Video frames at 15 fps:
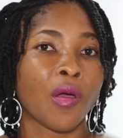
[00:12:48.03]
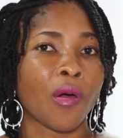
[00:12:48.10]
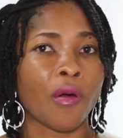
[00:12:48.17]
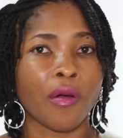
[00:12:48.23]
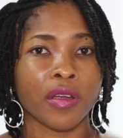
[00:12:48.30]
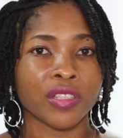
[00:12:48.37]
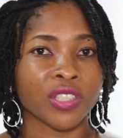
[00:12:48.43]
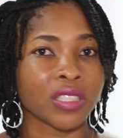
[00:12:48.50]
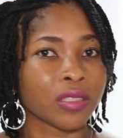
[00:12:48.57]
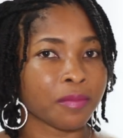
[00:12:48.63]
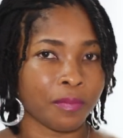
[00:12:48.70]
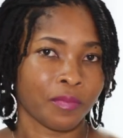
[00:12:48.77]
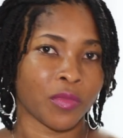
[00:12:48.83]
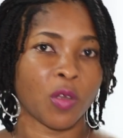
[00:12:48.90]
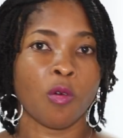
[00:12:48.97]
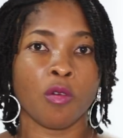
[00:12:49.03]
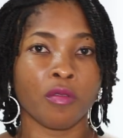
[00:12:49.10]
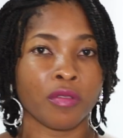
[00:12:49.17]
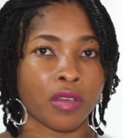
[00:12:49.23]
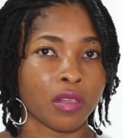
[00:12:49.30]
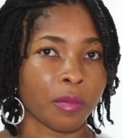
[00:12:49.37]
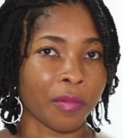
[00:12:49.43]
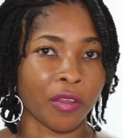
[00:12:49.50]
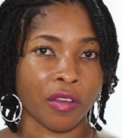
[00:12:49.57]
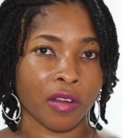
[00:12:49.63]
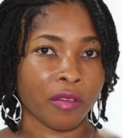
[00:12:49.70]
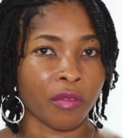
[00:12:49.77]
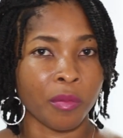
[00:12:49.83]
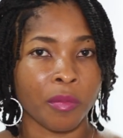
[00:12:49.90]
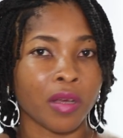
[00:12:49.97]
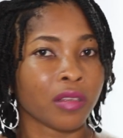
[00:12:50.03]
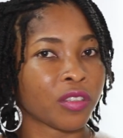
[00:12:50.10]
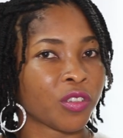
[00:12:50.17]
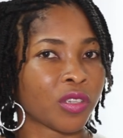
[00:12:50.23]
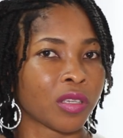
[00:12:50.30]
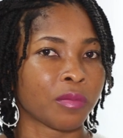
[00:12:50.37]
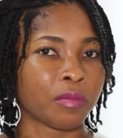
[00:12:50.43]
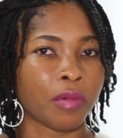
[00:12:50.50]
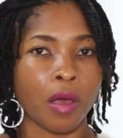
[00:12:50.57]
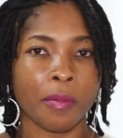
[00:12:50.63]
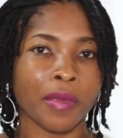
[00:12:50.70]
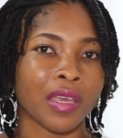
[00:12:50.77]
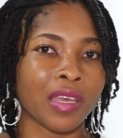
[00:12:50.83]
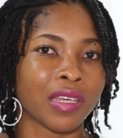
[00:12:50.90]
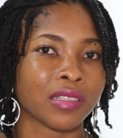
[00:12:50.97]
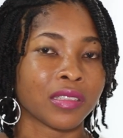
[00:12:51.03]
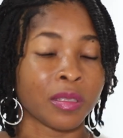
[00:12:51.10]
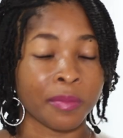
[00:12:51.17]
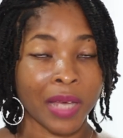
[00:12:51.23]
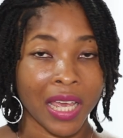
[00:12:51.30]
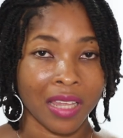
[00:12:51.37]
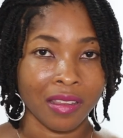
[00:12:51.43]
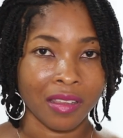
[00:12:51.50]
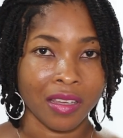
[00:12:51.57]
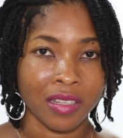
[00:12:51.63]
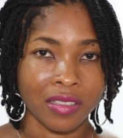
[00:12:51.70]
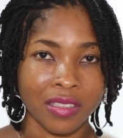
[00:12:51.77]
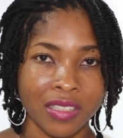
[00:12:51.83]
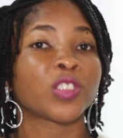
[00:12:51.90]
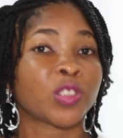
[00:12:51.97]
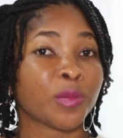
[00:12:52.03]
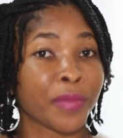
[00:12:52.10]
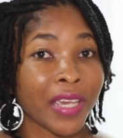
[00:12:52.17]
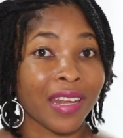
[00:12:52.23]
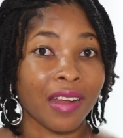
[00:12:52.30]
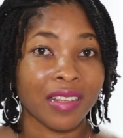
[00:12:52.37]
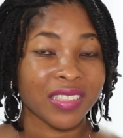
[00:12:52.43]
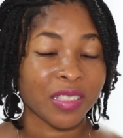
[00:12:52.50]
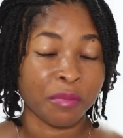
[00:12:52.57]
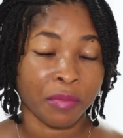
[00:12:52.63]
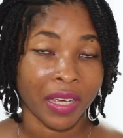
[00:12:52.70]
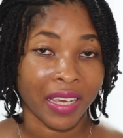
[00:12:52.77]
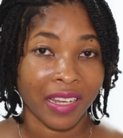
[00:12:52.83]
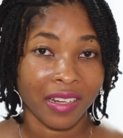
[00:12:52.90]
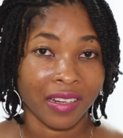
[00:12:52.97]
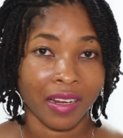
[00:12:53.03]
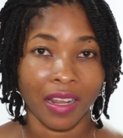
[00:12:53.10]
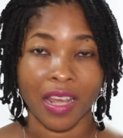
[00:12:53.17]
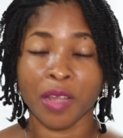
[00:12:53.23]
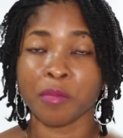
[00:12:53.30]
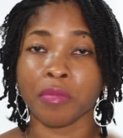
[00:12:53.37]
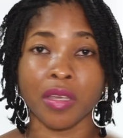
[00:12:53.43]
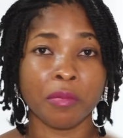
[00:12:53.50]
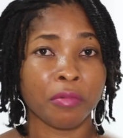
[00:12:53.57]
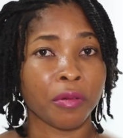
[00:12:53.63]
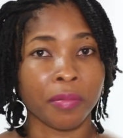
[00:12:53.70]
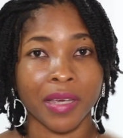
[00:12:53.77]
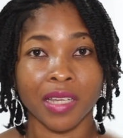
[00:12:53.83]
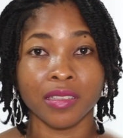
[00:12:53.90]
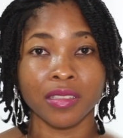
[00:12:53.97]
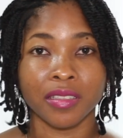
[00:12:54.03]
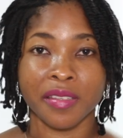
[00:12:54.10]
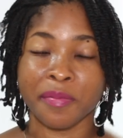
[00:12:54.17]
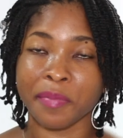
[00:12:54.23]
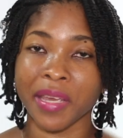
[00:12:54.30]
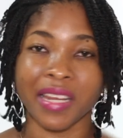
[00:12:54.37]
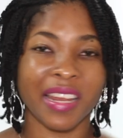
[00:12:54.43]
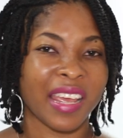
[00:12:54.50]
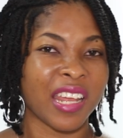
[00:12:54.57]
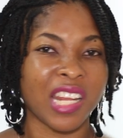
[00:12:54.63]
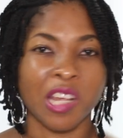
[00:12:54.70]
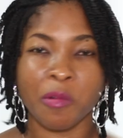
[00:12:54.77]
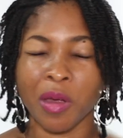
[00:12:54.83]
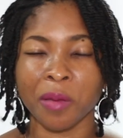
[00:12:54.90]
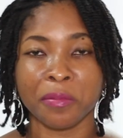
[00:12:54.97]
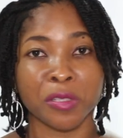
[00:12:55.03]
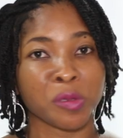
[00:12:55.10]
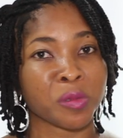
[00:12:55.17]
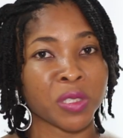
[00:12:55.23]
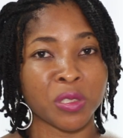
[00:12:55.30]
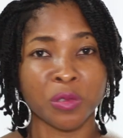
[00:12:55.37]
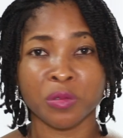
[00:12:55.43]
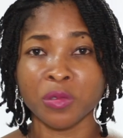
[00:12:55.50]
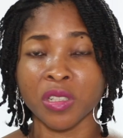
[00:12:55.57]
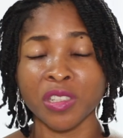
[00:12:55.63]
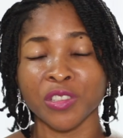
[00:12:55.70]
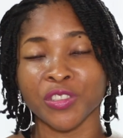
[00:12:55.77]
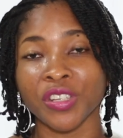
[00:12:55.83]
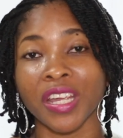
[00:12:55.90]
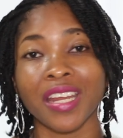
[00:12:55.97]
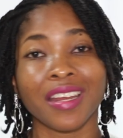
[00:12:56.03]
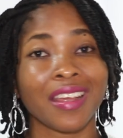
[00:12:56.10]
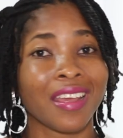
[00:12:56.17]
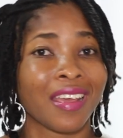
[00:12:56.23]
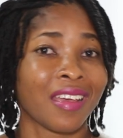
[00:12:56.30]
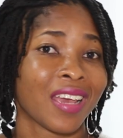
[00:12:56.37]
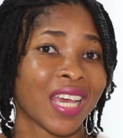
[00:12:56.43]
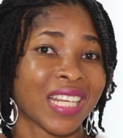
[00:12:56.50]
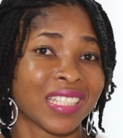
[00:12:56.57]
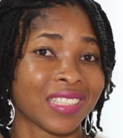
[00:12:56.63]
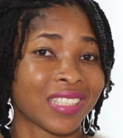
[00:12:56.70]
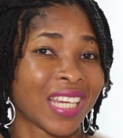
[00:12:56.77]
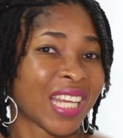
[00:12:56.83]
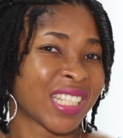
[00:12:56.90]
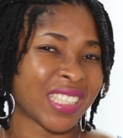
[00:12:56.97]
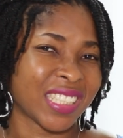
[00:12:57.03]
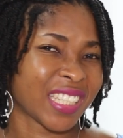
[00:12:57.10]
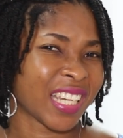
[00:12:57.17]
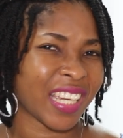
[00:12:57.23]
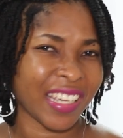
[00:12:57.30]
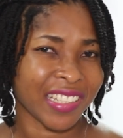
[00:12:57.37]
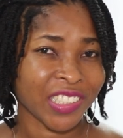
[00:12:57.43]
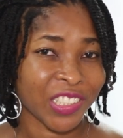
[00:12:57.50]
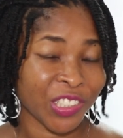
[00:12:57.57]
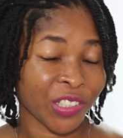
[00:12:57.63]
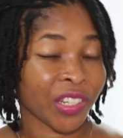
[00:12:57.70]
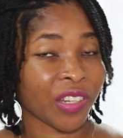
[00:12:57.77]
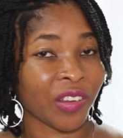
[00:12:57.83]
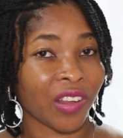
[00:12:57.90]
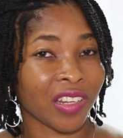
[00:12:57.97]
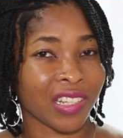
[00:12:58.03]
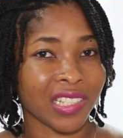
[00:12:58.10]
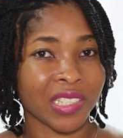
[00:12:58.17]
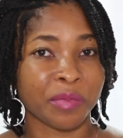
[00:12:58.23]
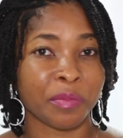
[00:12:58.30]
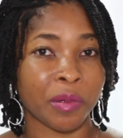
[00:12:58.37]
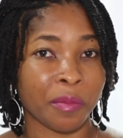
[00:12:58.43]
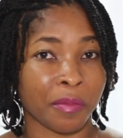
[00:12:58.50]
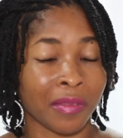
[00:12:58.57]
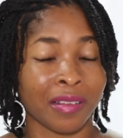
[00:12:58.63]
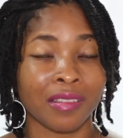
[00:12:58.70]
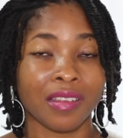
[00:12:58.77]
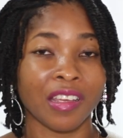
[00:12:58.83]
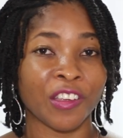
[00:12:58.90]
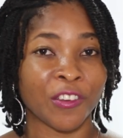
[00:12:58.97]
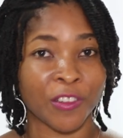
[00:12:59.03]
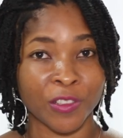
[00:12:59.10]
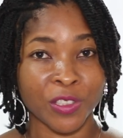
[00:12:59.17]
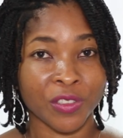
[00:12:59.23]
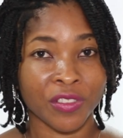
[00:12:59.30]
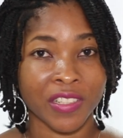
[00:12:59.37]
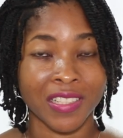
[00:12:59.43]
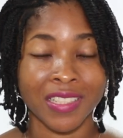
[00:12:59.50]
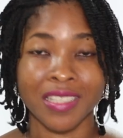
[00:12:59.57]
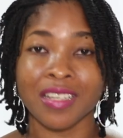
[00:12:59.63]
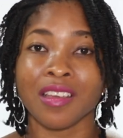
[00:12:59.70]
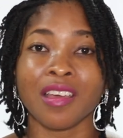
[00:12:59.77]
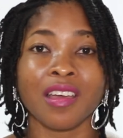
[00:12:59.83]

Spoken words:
or just over the period of a month, you keep popping in to buy things. So bear that in mind and be prepared to spend anywhere between $200 and I'd say $800 per month in groceries.